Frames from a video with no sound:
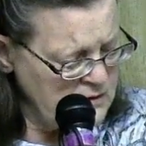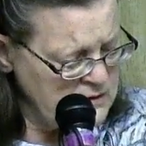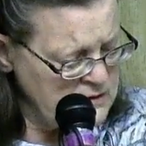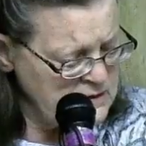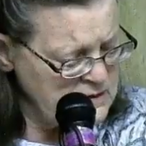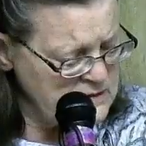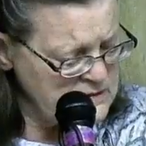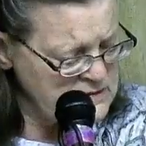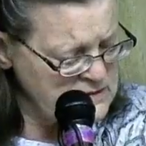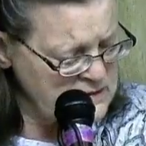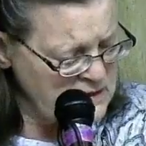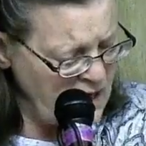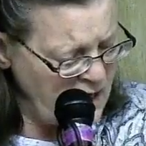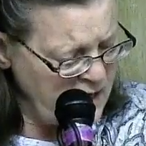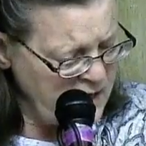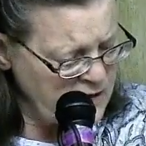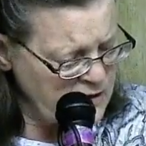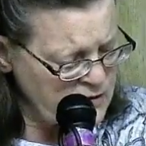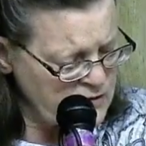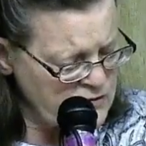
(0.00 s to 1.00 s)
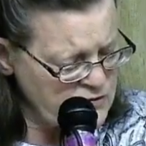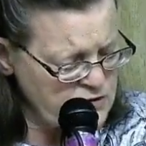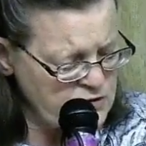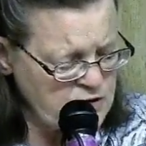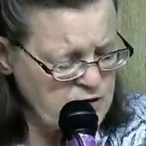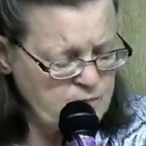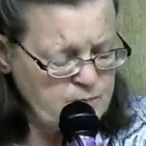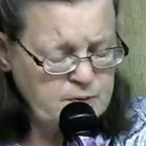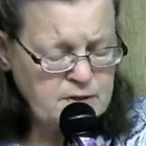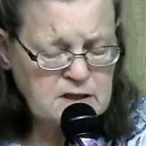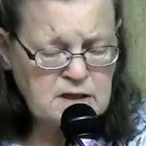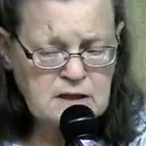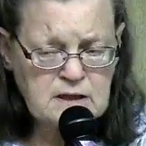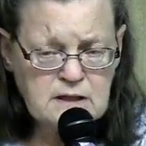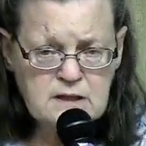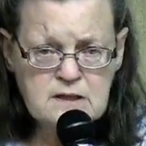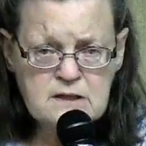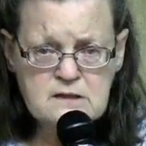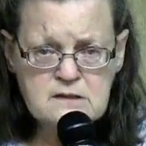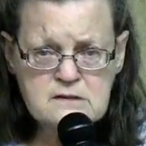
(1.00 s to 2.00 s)
desires to
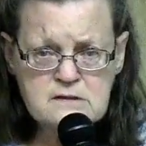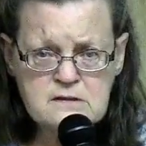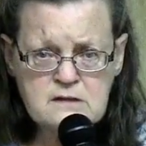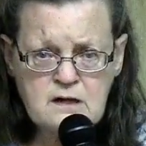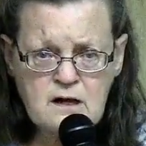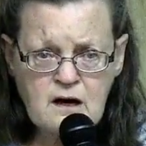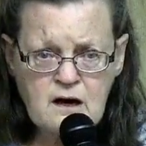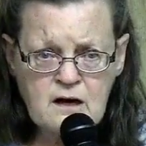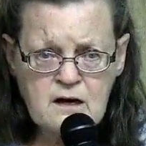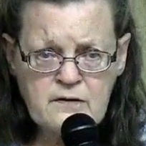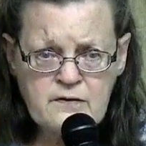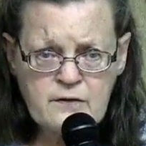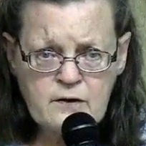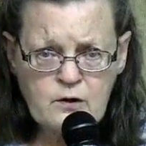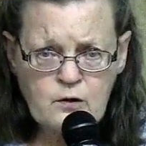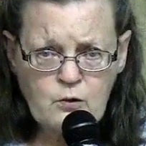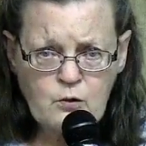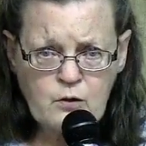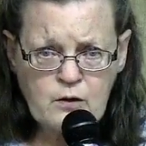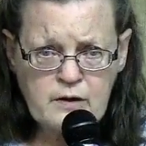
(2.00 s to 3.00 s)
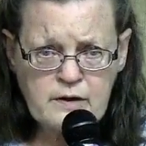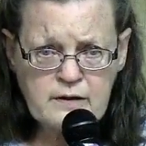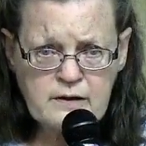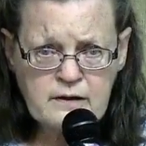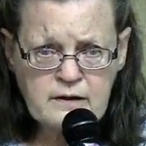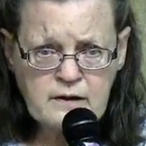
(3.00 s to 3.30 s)
please the, God, the Lord.